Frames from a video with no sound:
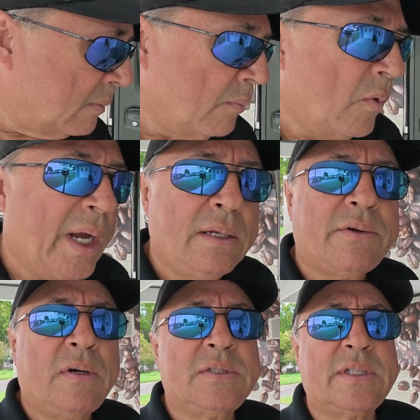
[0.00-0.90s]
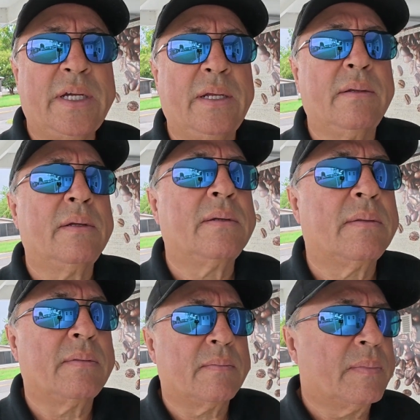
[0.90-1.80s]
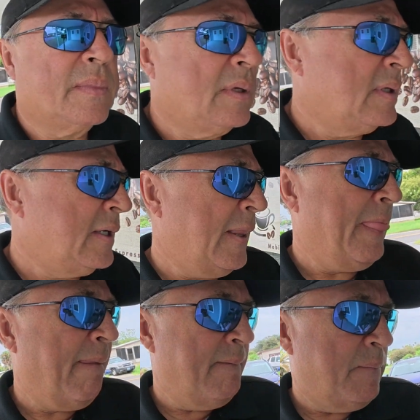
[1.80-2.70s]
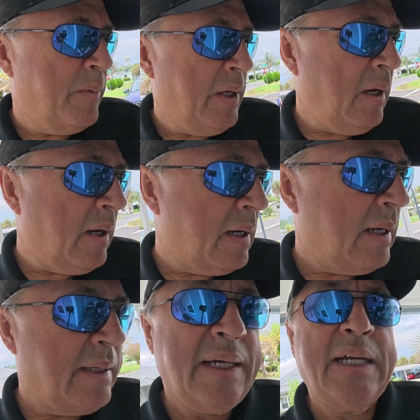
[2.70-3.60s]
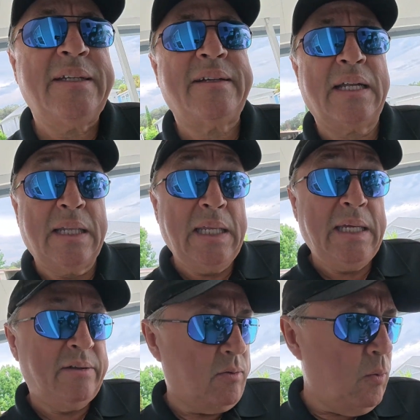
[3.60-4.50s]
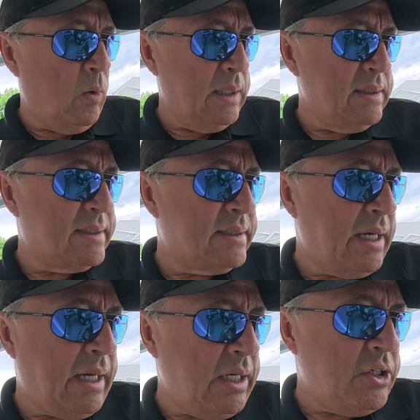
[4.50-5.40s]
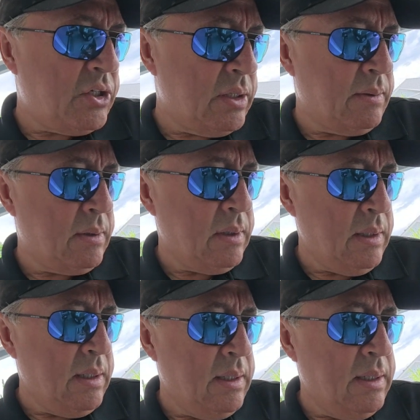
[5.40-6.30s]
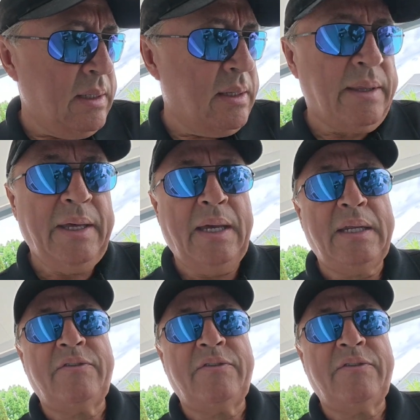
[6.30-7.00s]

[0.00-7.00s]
While roasting, there is at least one stage that